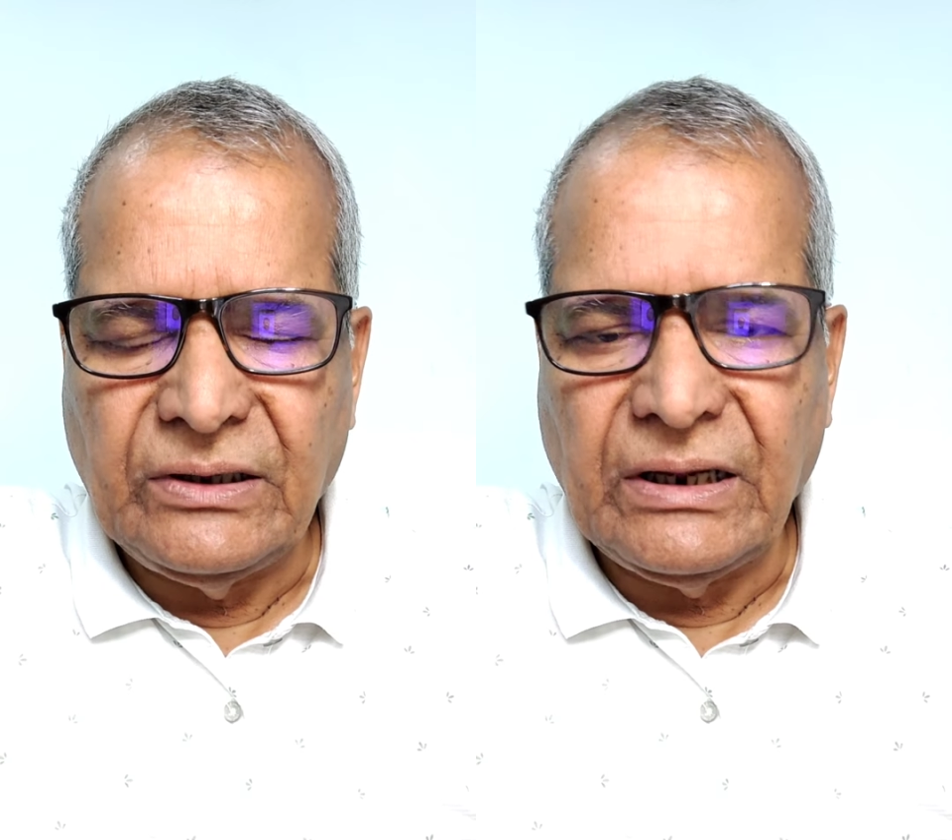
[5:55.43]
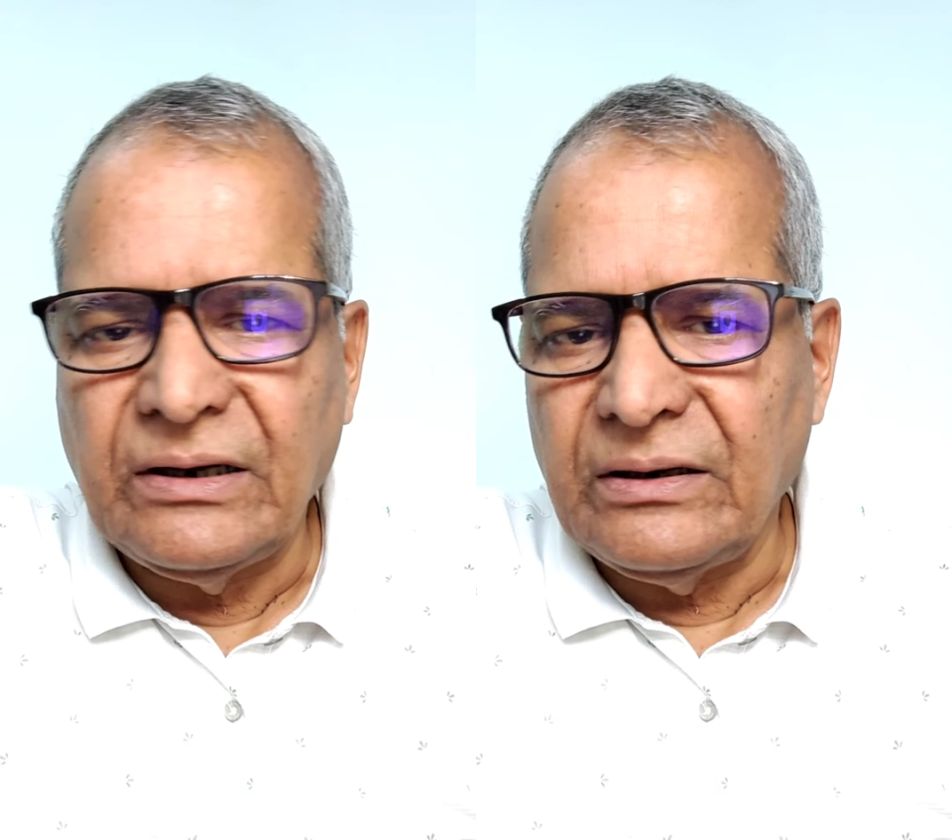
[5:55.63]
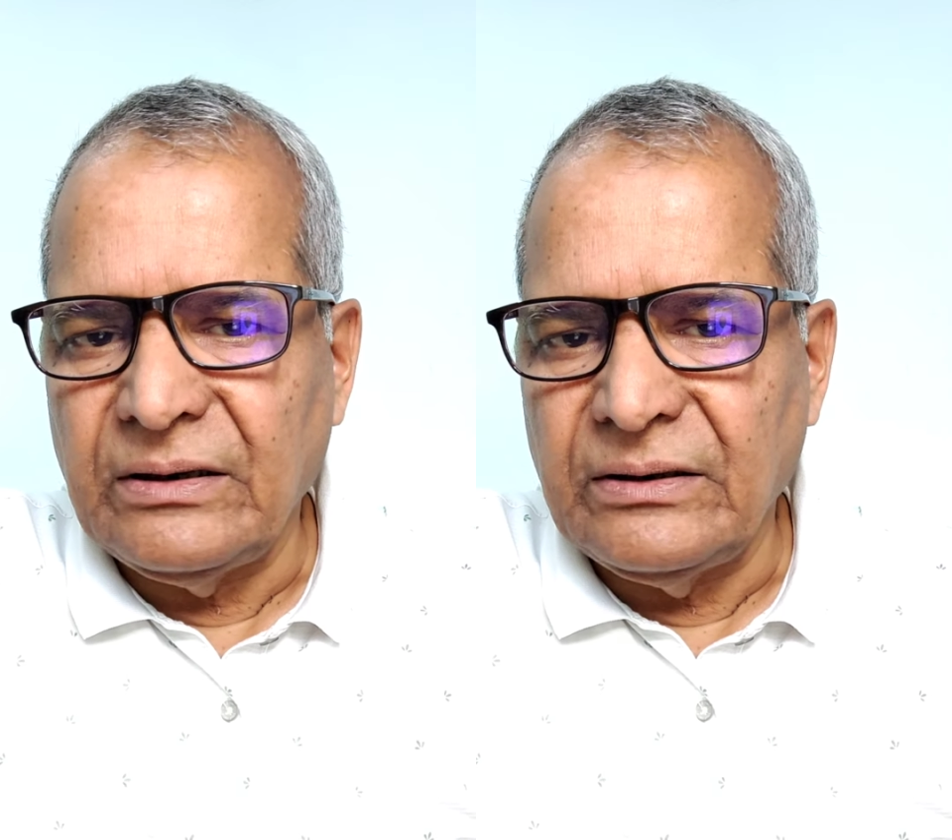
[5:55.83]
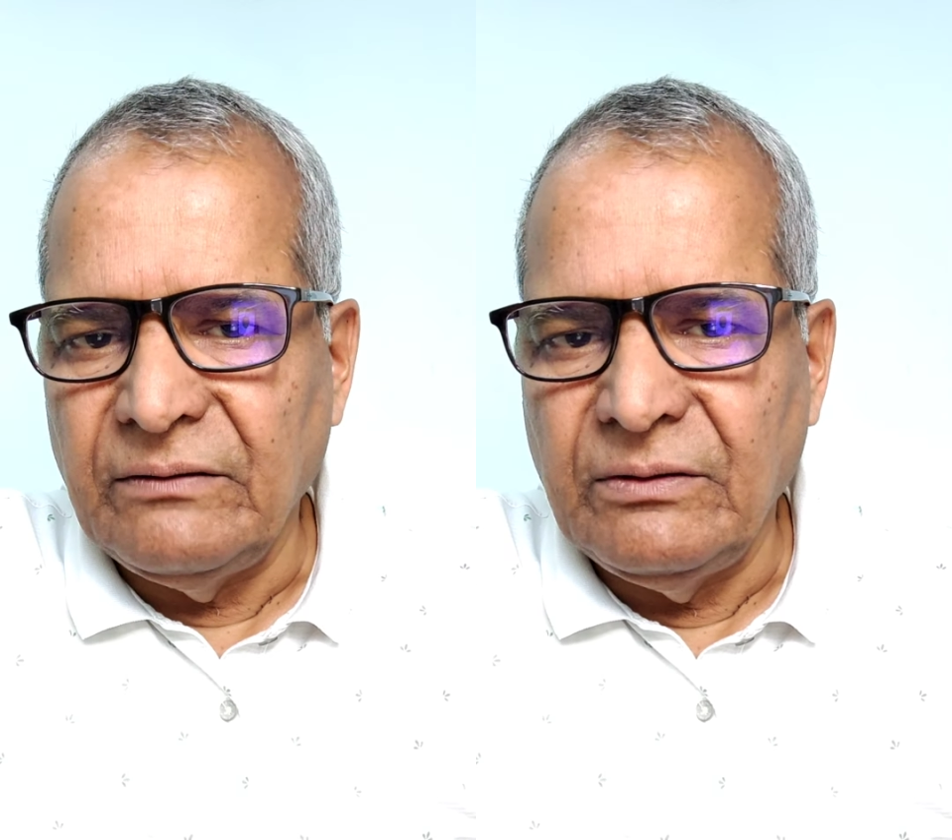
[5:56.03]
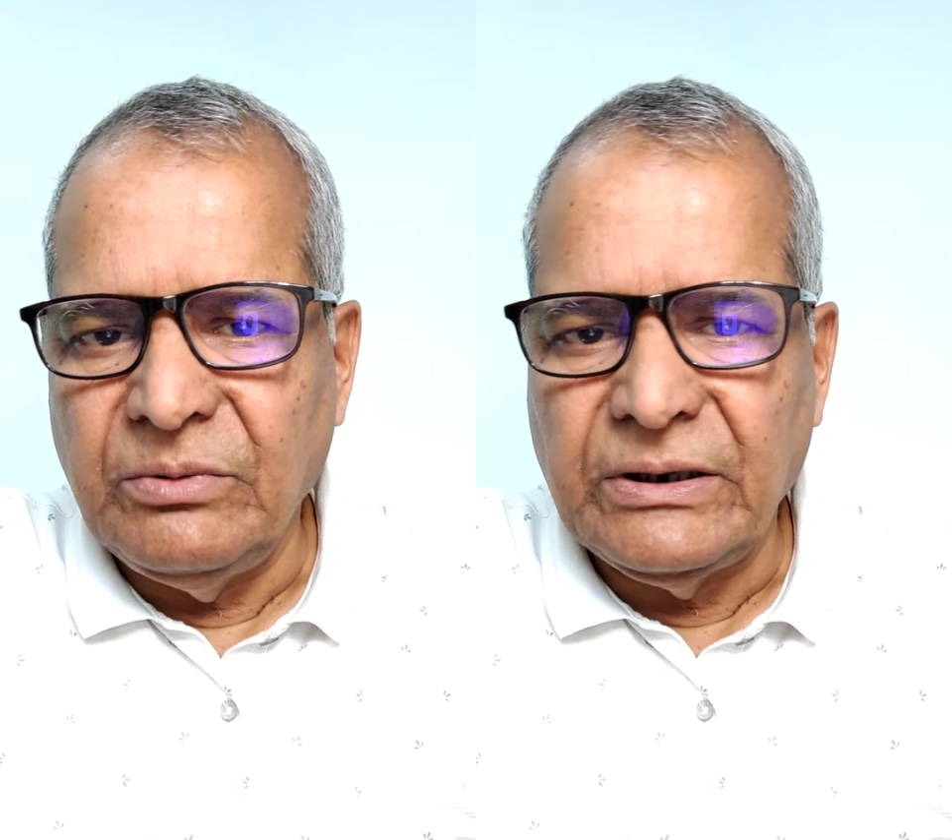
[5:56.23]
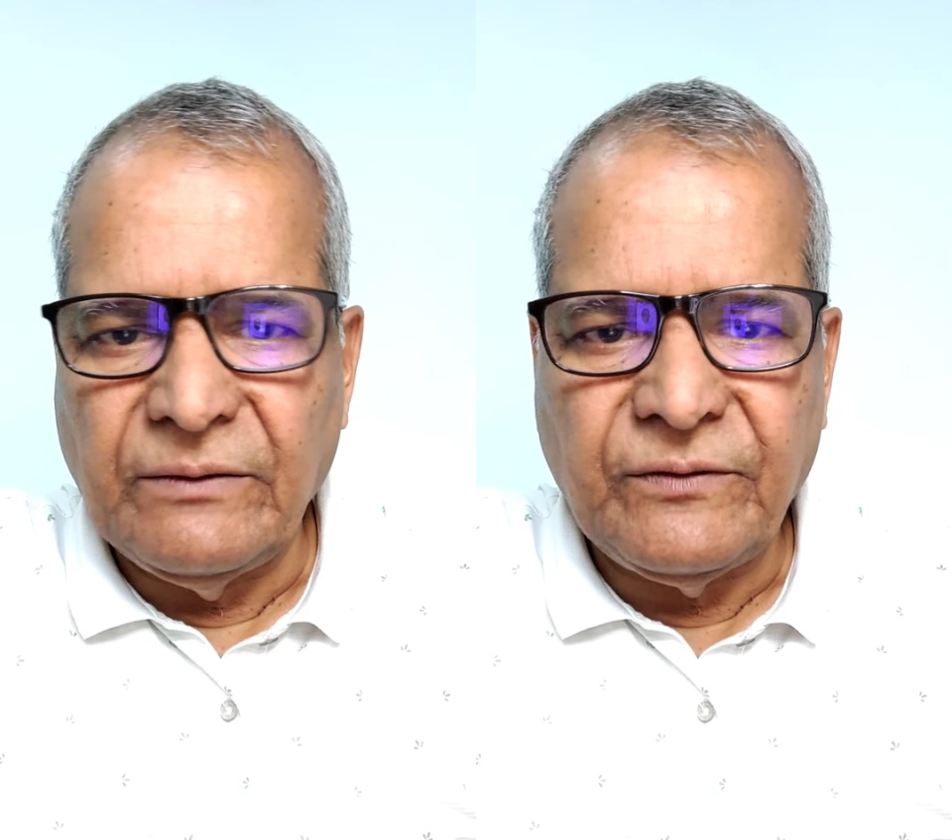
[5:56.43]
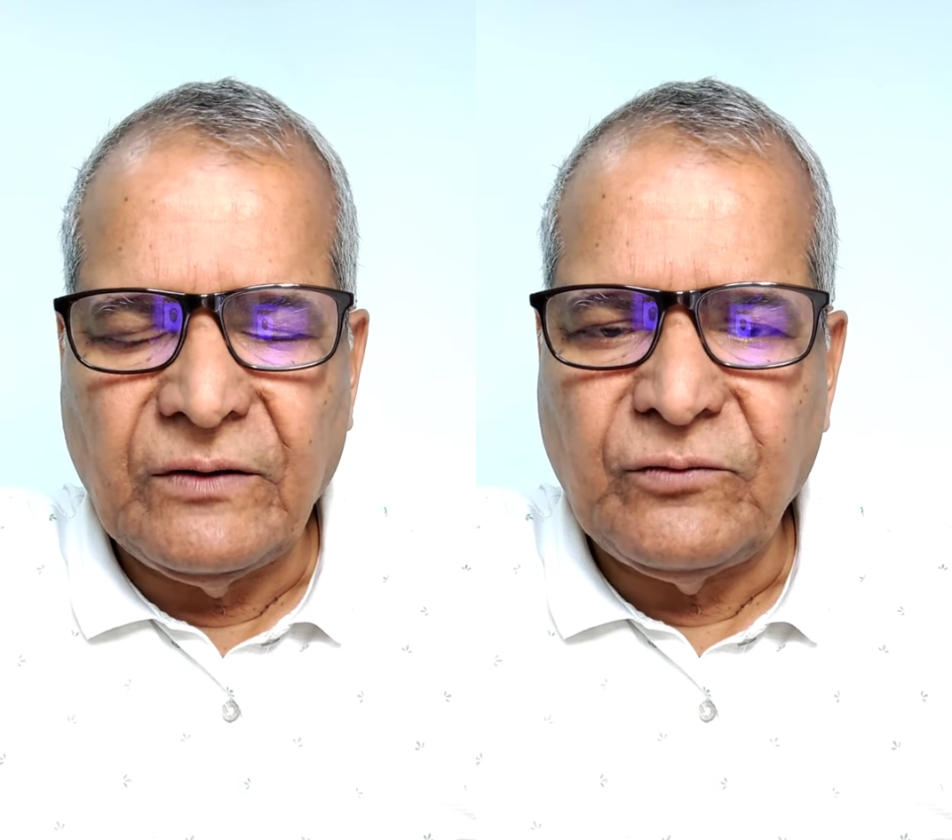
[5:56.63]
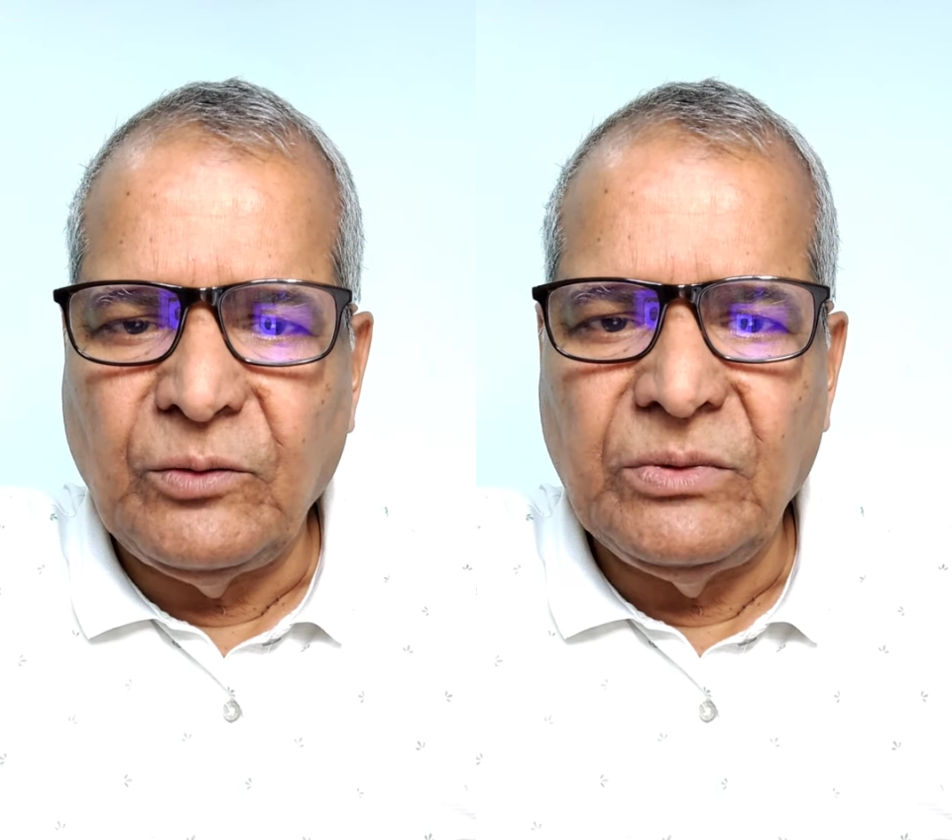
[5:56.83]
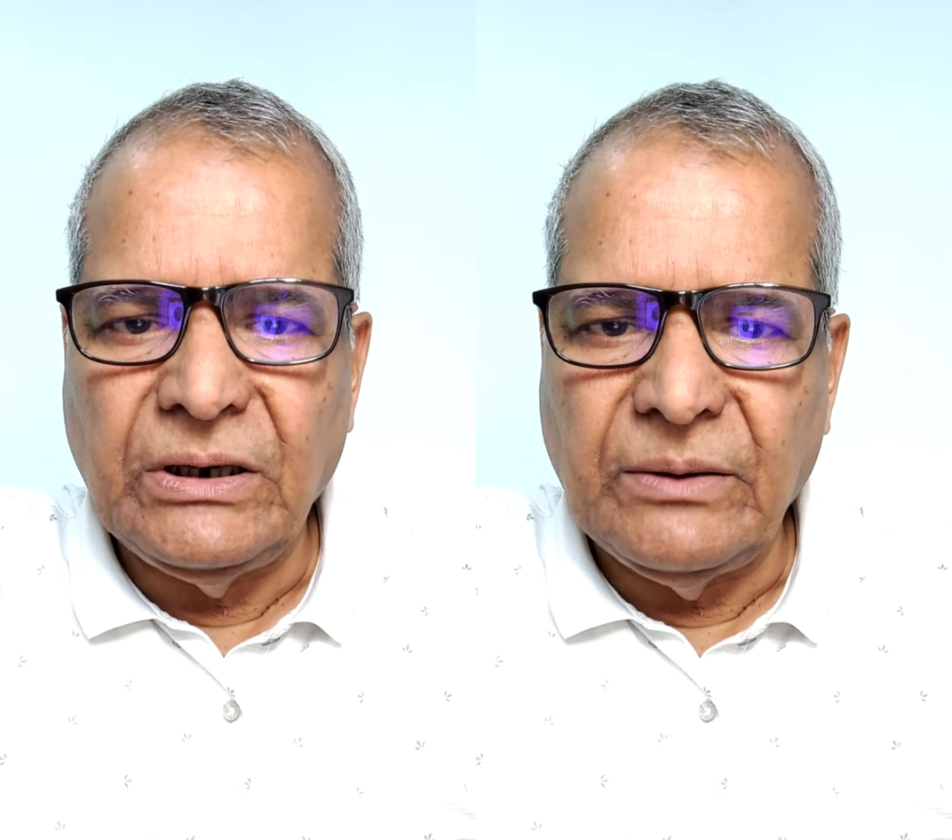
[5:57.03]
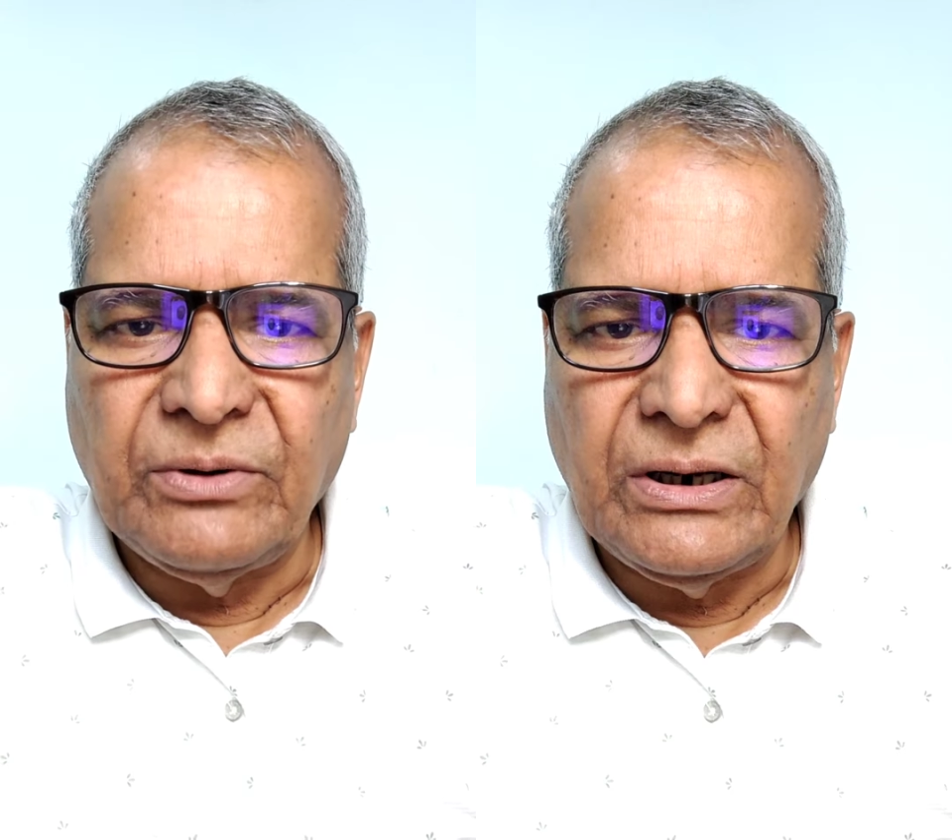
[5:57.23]
like there will be a difference from a
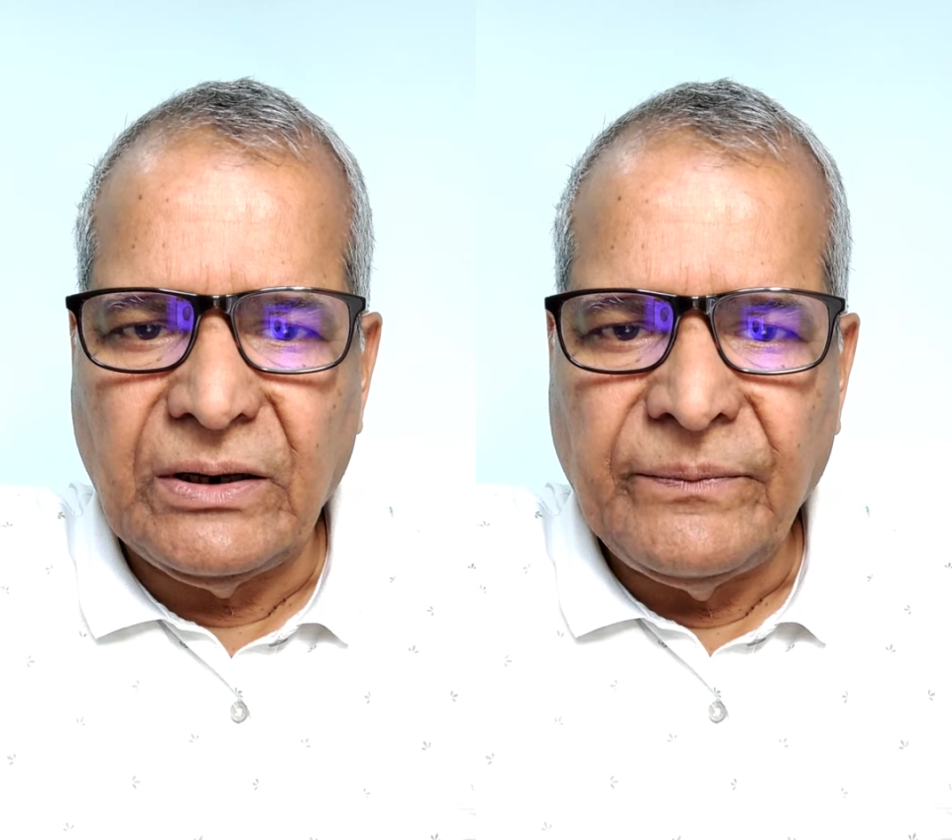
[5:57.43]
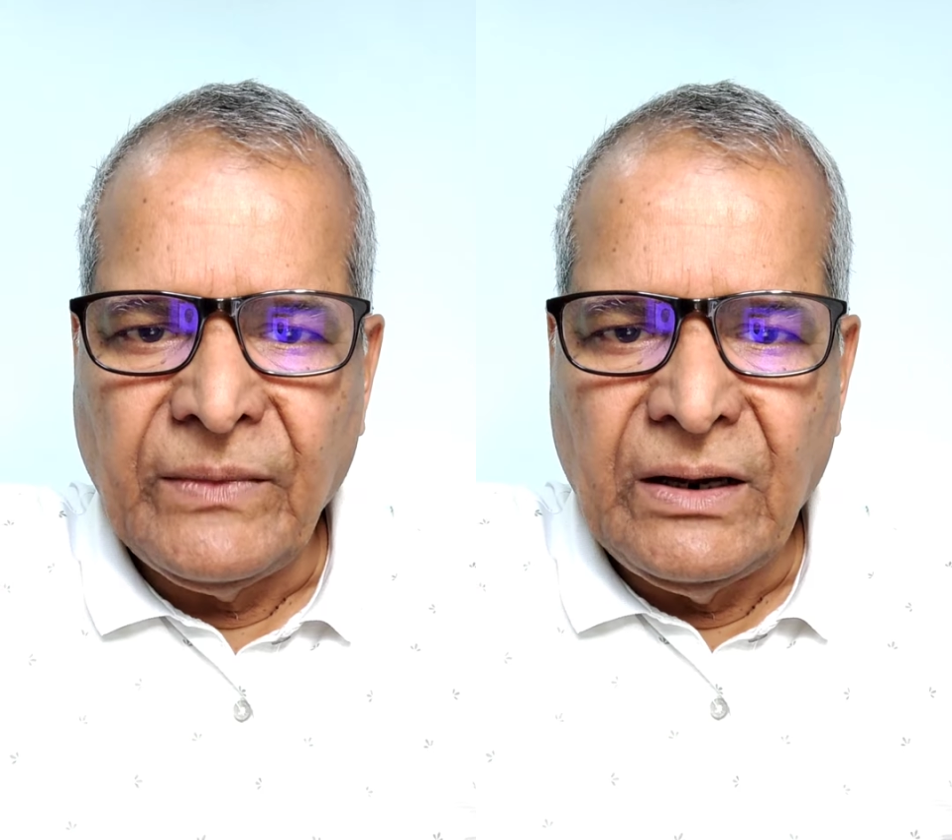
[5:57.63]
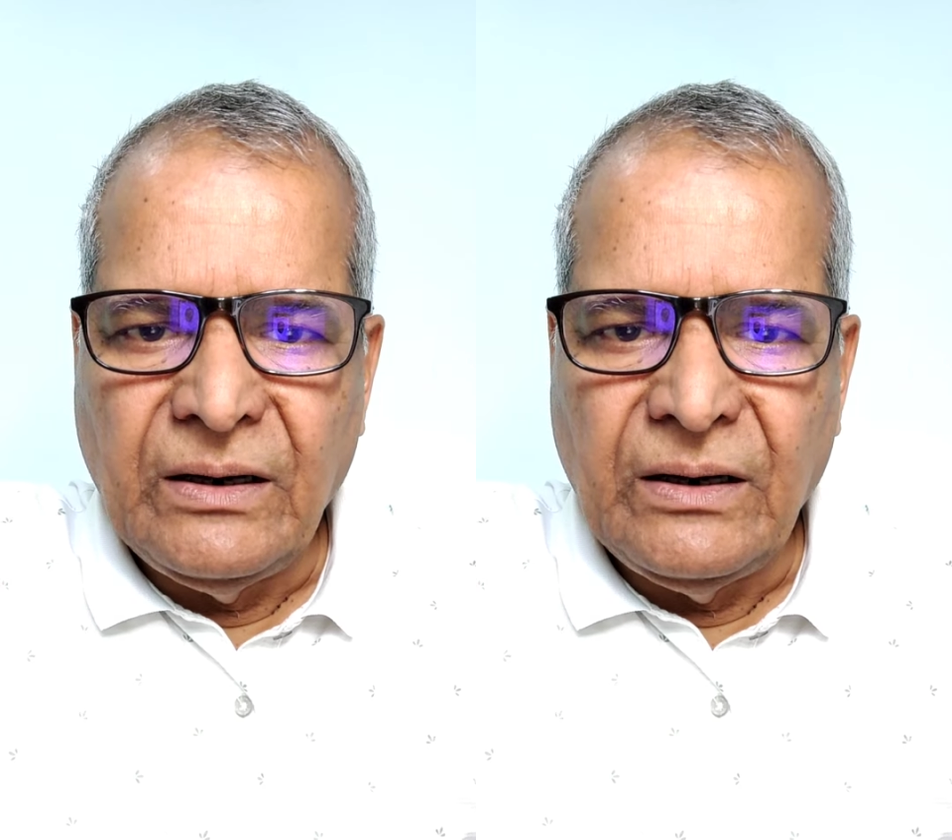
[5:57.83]
laborer